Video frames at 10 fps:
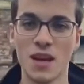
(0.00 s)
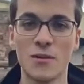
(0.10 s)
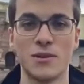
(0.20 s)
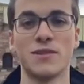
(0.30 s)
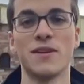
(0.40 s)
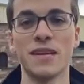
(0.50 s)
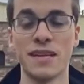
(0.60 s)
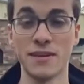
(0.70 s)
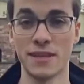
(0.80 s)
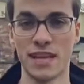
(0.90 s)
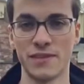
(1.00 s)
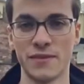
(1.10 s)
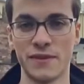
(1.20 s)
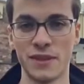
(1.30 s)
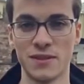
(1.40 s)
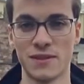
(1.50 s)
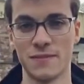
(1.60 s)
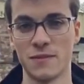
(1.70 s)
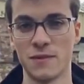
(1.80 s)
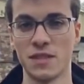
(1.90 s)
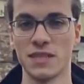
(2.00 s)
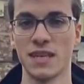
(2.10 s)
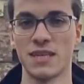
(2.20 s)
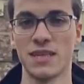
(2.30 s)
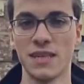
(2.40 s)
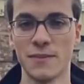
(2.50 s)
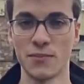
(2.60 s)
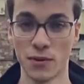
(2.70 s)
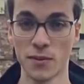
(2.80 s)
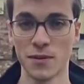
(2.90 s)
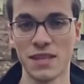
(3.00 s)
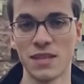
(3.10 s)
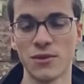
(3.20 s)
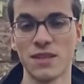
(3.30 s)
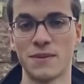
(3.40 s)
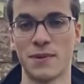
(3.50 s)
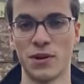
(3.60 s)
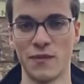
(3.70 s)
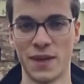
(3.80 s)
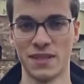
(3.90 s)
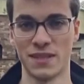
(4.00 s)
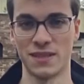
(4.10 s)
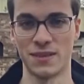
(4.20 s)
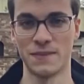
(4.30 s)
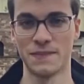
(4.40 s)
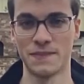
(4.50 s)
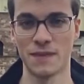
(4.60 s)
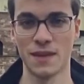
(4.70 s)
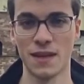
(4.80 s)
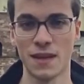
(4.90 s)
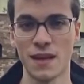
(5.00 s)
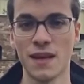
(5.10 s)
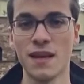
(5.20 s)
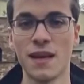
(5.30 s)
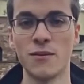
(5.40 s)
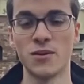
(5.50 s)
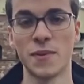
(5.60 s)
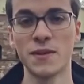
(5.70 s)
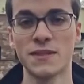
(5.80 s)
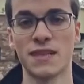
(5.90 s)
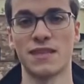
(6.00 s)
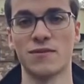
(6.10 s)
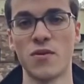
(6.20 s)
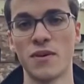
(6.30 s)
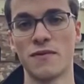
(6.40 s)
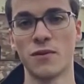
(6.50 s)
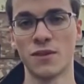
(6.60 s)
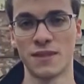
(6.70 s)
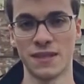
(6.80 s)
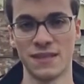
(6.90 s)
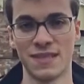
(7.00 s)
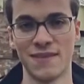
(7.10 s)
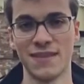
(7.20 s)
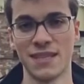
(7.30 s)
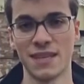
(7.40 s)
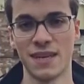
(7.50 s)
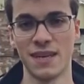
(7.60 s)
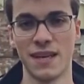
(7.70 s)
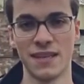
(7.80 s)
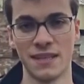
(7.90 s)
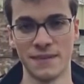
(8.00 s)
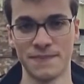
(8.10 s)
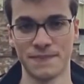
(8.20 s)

We're starting here in Castlefields, which is actually probably the oldest part of Manchester. It was built as a Roman fort in 79 AD.